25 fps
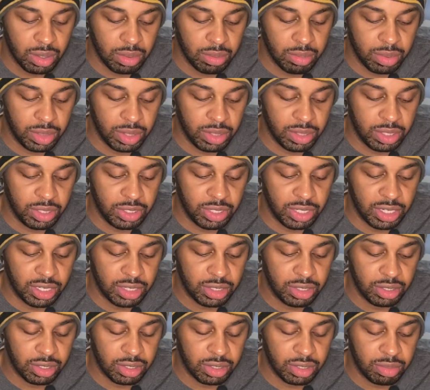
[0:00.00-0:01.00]
but the Jets
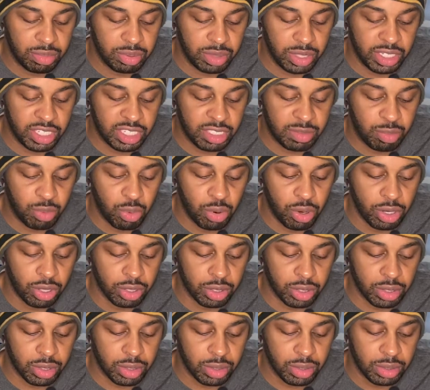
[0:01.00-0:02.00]
are looking to play
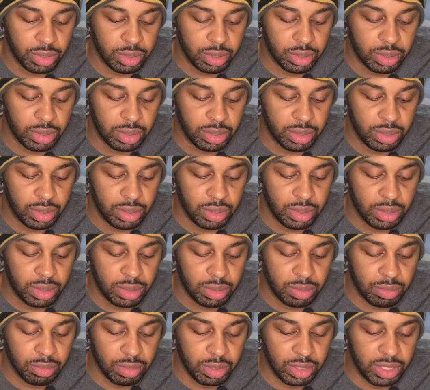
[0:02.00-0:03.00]
spoiler.
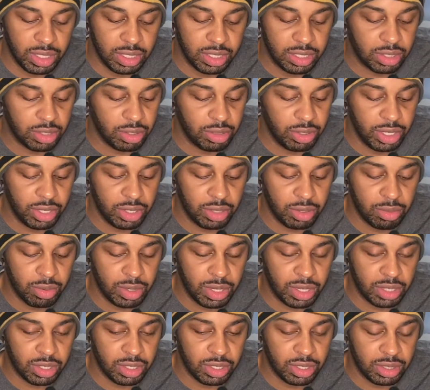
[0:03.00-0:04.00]
But this could go either way
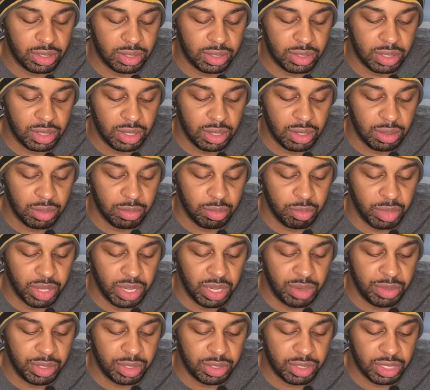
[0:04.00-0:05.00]
because
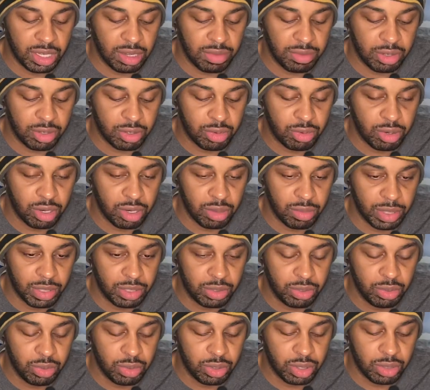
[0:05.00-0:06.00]
Miami doesn't have their quarterback
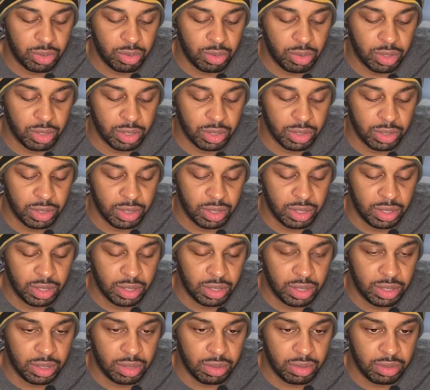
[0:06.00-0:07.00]
Tua or
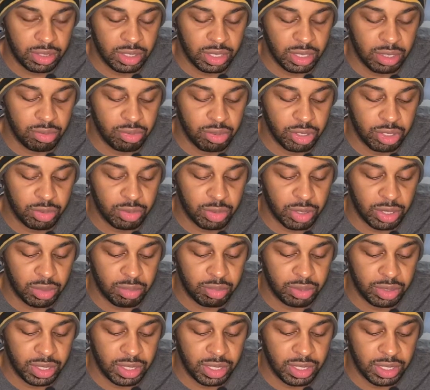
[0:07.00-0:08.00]
Teddy Bridgewater
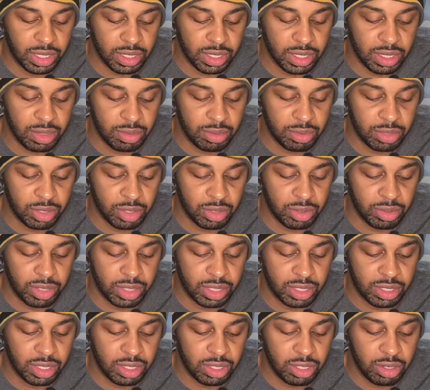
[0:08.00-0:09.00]
playing that game, so this
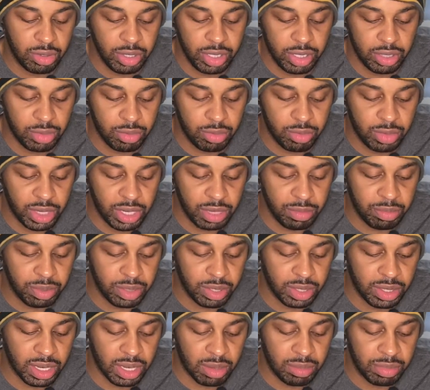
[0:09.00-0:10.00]
can go either way.
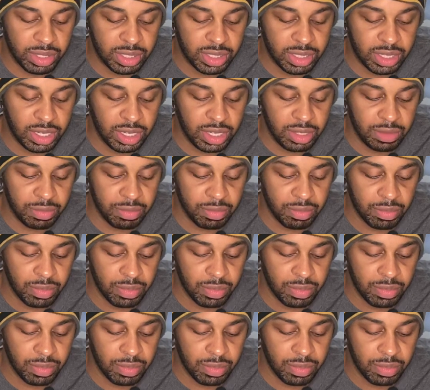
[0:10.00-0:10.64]
But I'm going to say